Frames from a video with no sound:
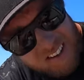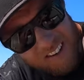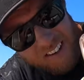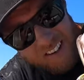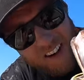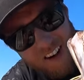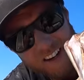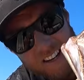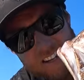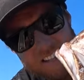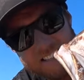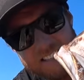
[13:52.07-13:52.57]

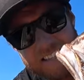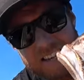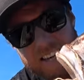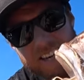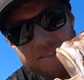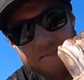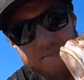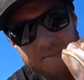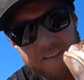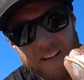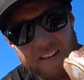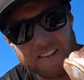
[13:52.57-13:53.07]
All right, let's get
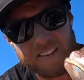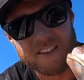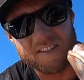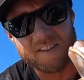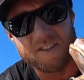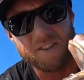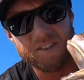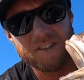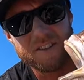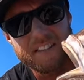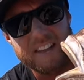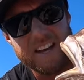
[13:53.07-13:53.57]
him, get these
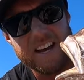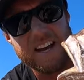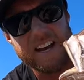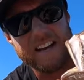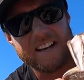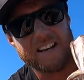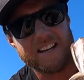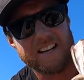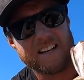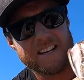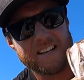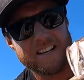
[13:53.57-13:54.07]
hooks
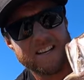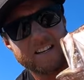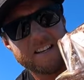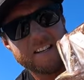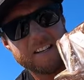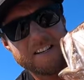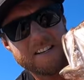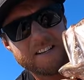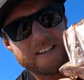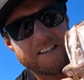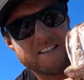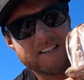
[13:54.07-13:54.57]
out.
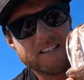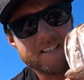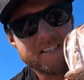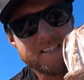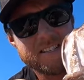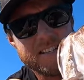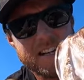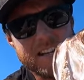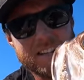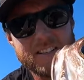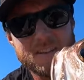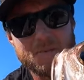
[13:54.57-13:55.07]

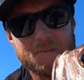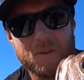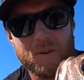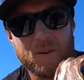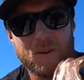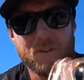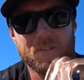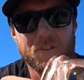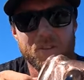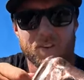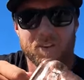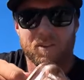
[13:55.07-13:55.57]
Get this
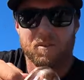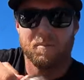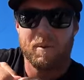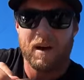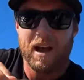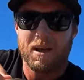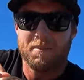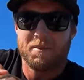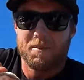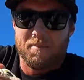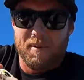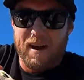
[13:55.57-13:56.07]
beautiful little
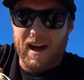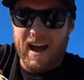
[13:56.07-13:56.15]
baby